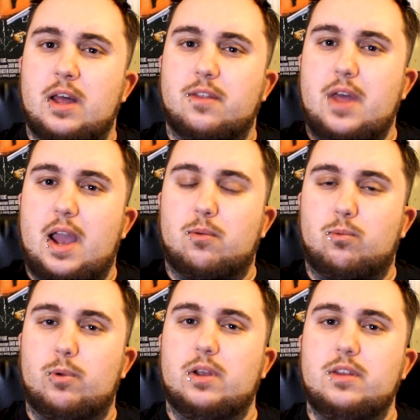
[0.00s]
that
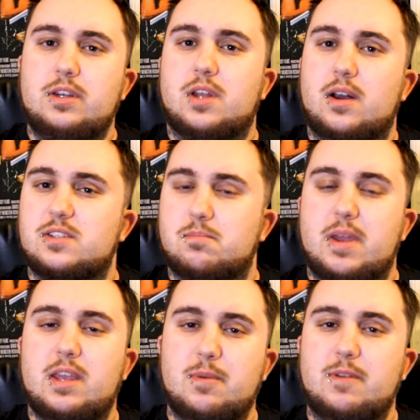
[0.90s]
really does
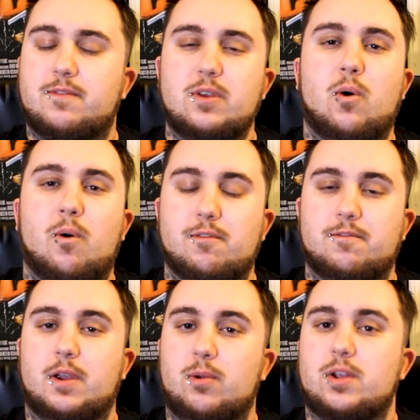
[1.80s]
make me feel
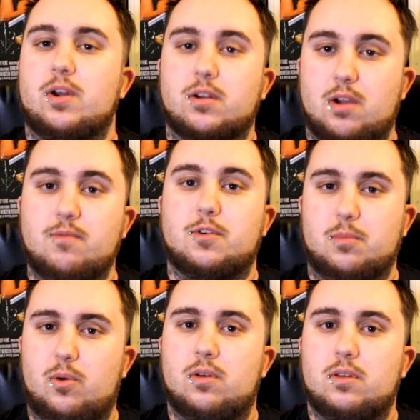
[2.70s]
very uncomfortable.